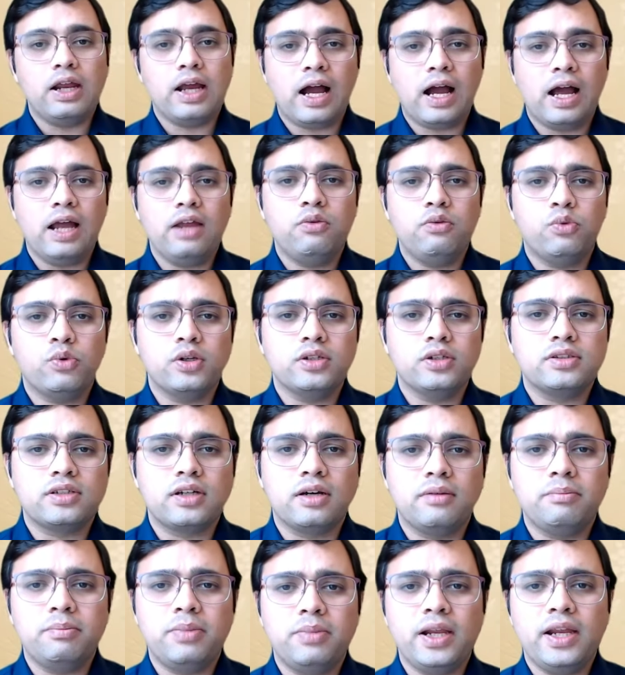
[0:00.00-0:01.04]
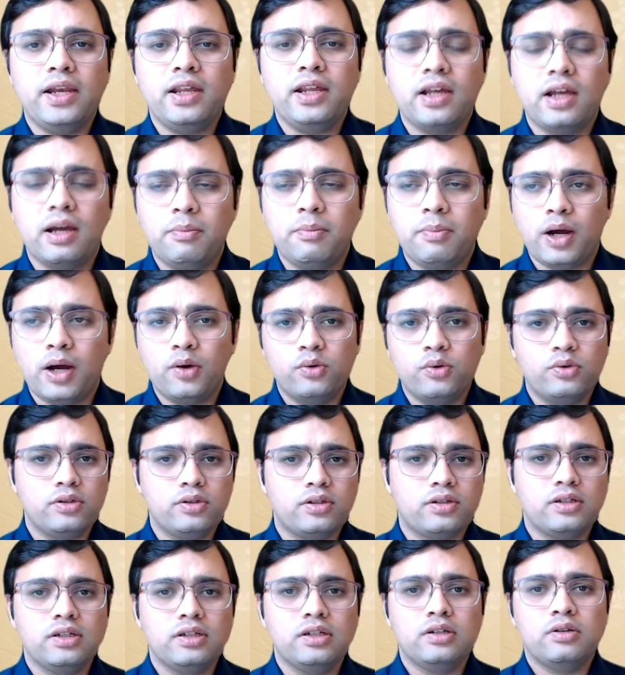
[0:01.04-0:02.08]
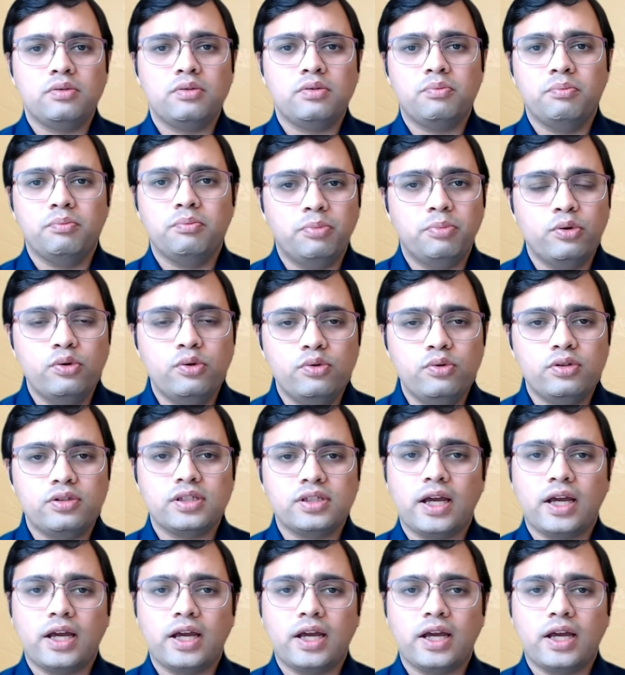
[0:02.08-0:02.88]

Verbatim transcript: I was complaining about boots.